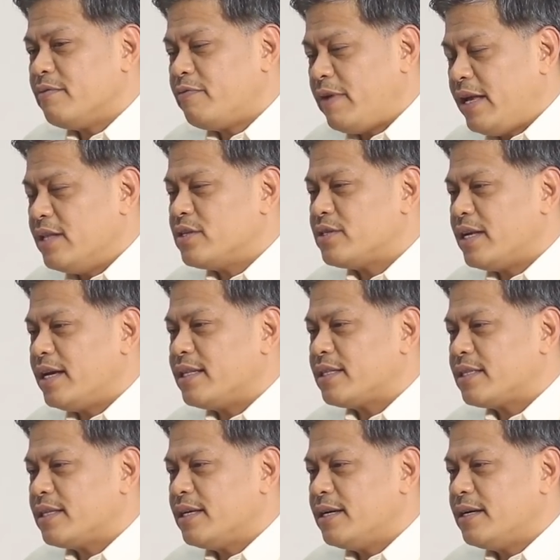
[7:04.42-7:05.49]
feels
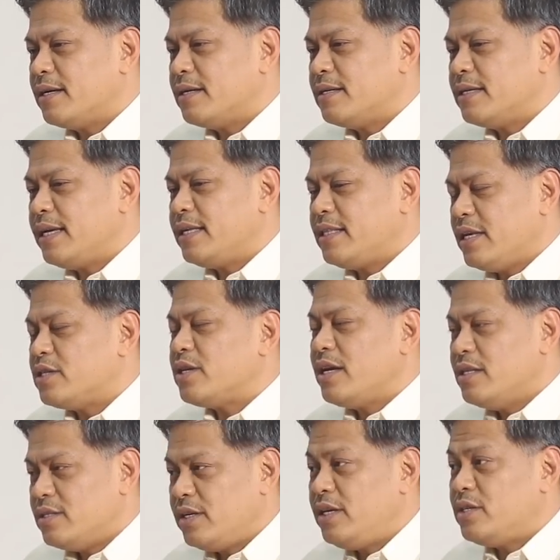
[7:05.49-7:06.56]
that it is
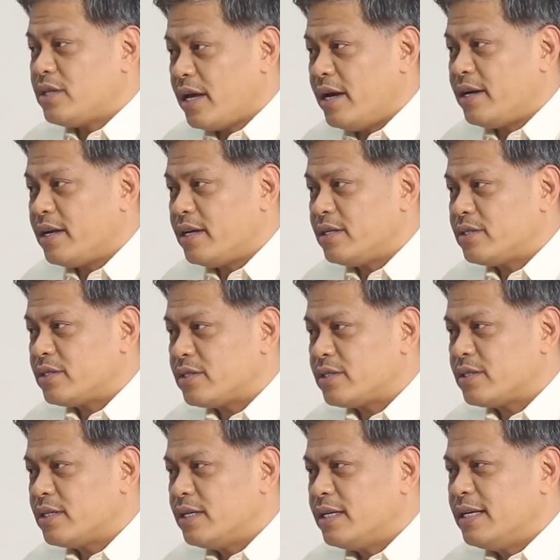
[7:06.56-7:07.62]
in these
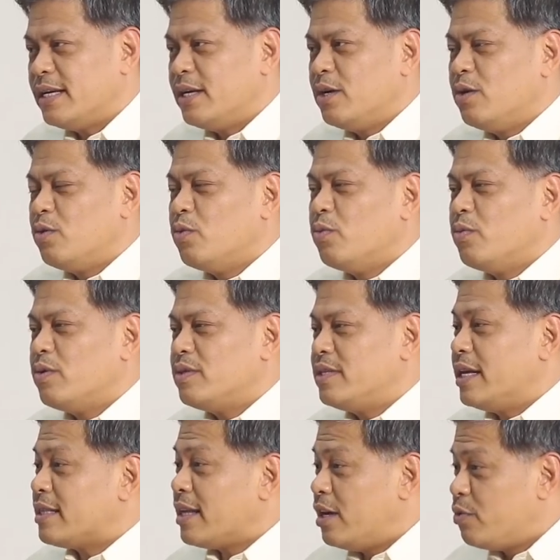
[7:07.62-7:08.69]
areas
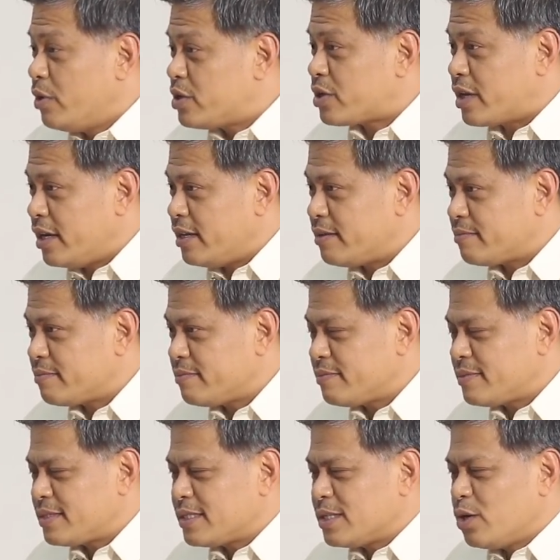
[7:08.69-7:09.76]
that are risky,
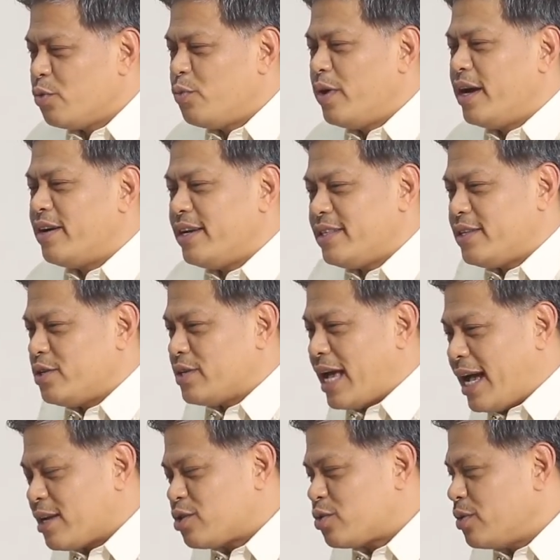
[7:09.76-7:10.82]
where it is
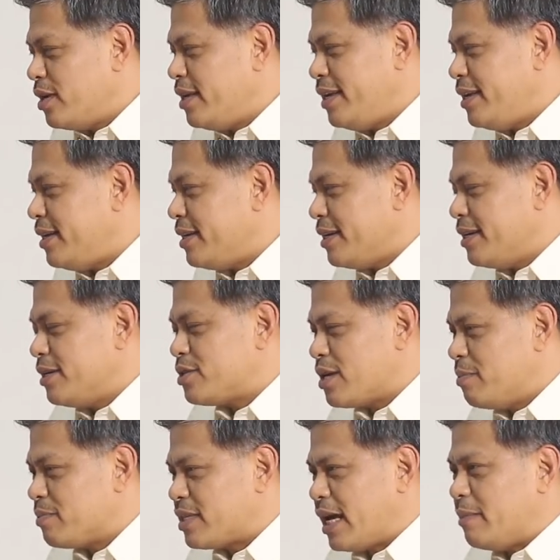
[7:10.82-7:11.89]
actually
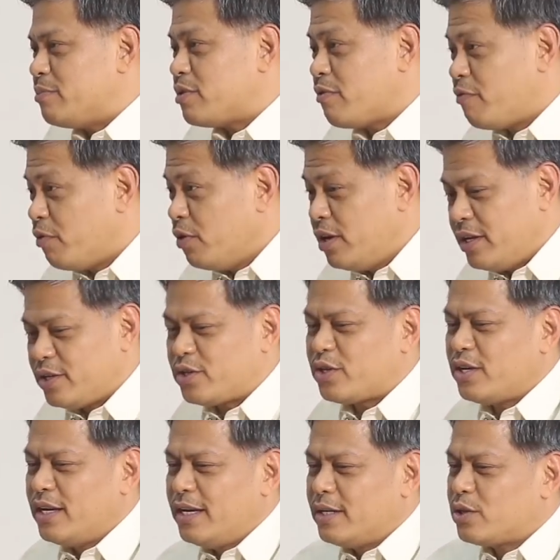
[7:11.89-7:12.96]
sometimes
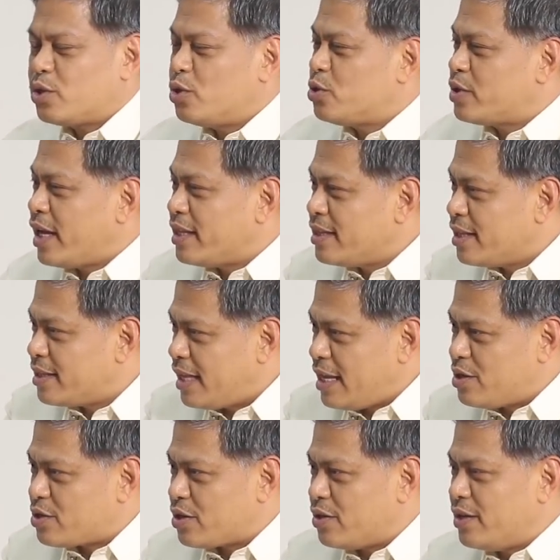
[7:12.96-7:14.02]
foolish to send a
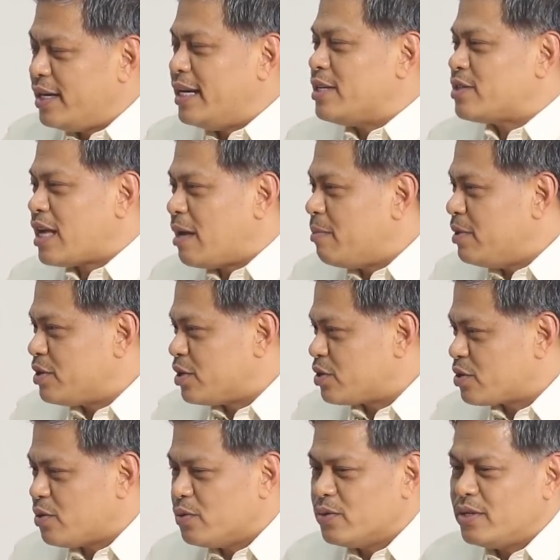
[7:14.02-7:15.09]
teacher and establish a
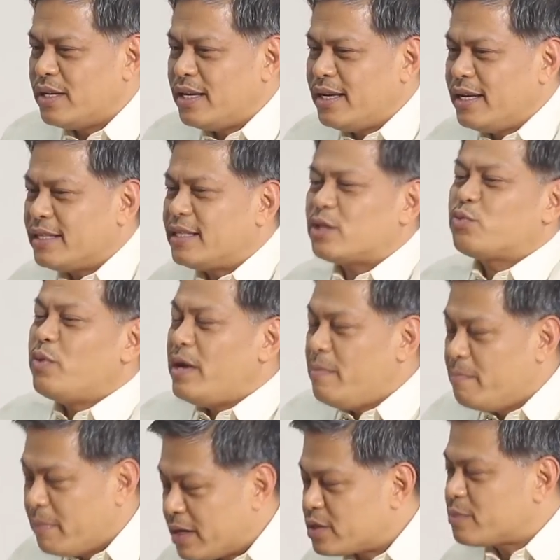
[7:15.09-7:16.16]
school, that
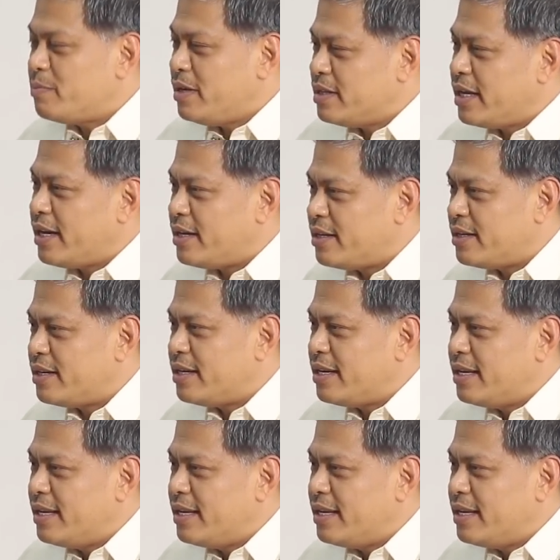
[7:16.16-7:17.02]
we must be there.